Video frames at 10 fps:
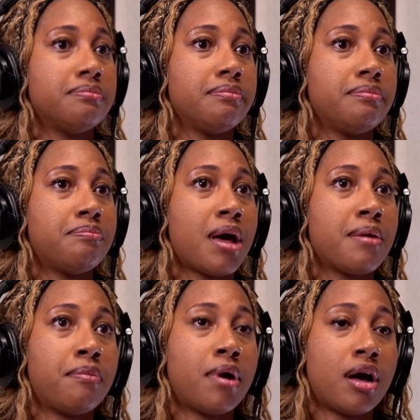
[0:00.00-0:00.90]

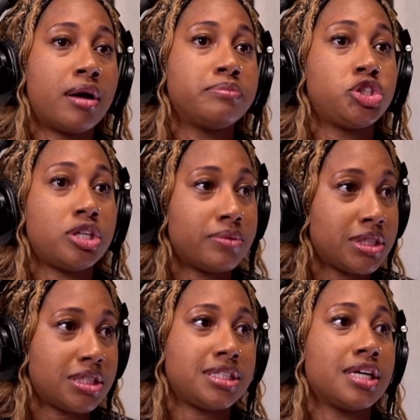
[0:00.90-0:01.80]
mom, she was a
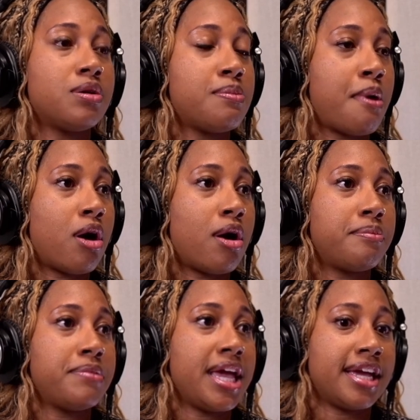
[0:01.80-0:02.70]
single mom,
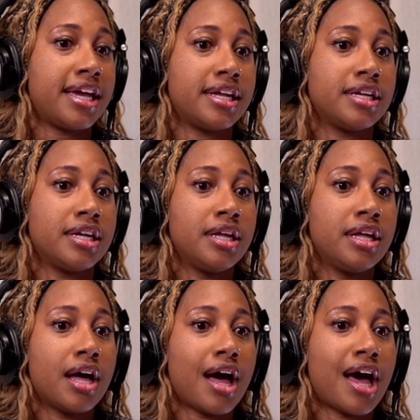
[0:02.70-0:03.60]
and
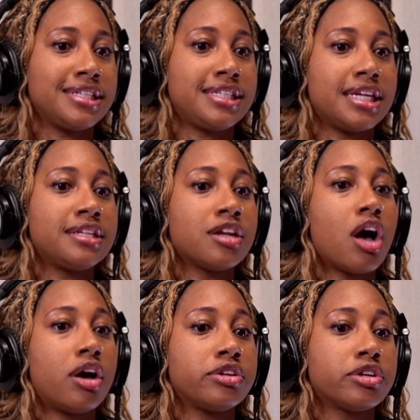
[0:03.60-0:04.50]
I did not
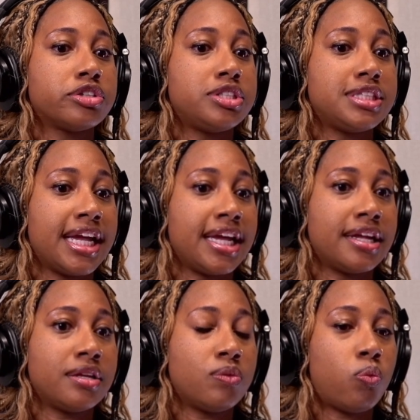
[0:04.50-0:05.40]

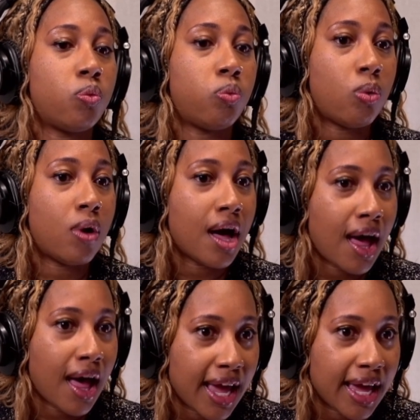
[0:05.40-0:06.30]
understand
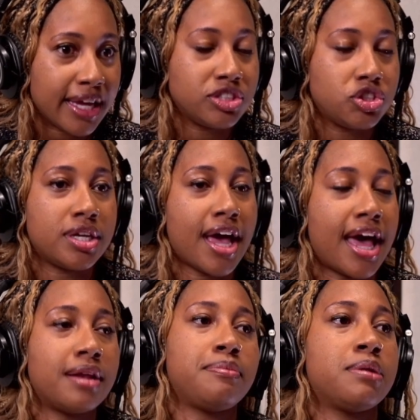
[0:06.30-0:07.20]
why she
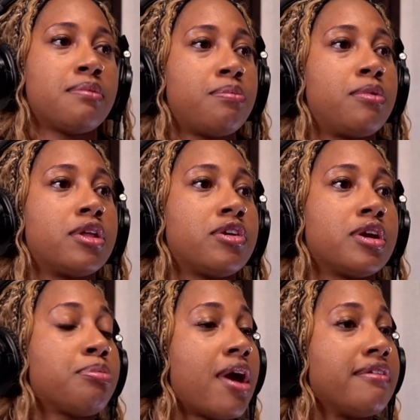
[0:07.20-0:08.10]
had me and my brother in a
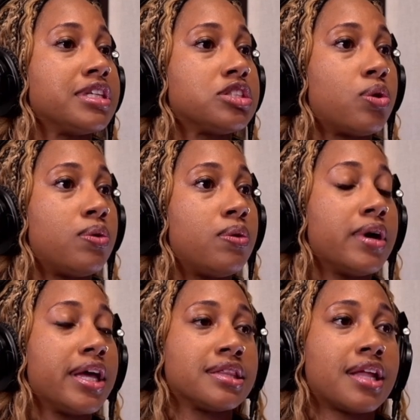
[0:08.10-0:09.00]
private school,
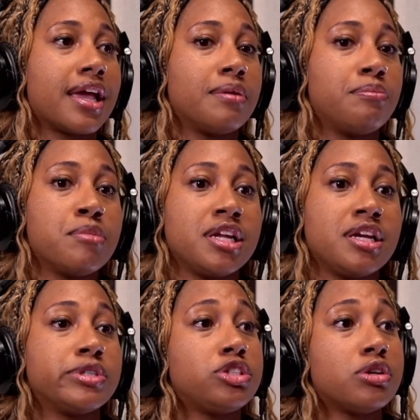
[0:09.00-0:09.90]
and like money
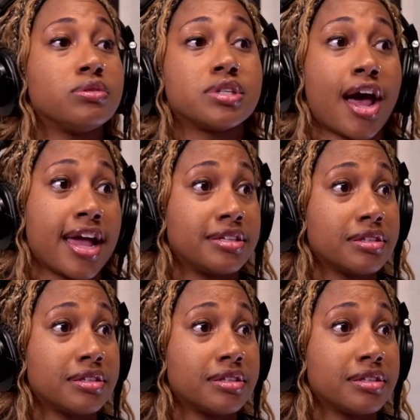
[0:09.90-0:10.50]
was so tight.